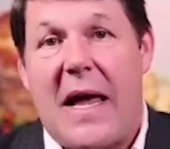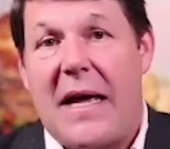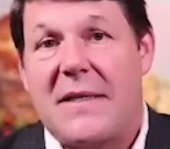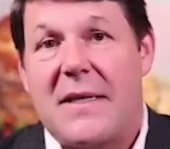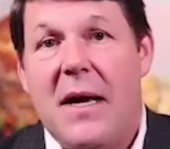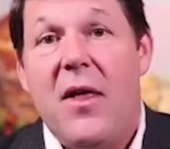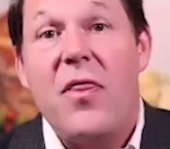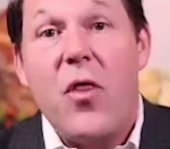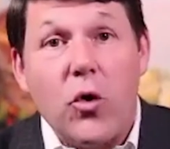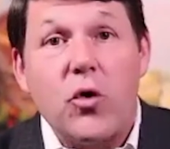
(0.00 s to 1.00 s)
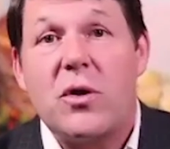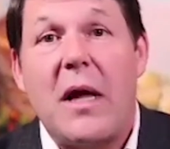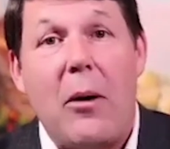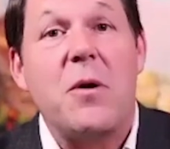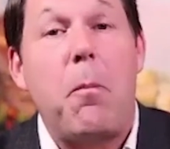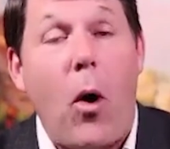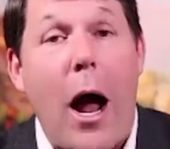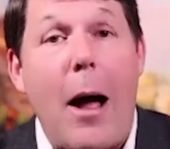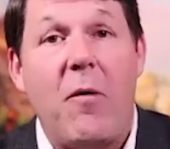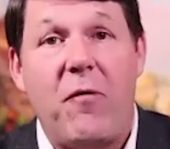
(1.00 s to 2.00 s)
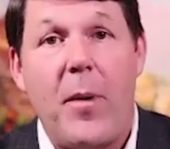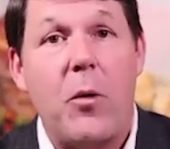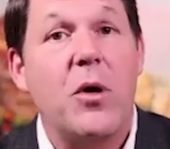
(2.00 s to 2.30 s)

That was a problem for me,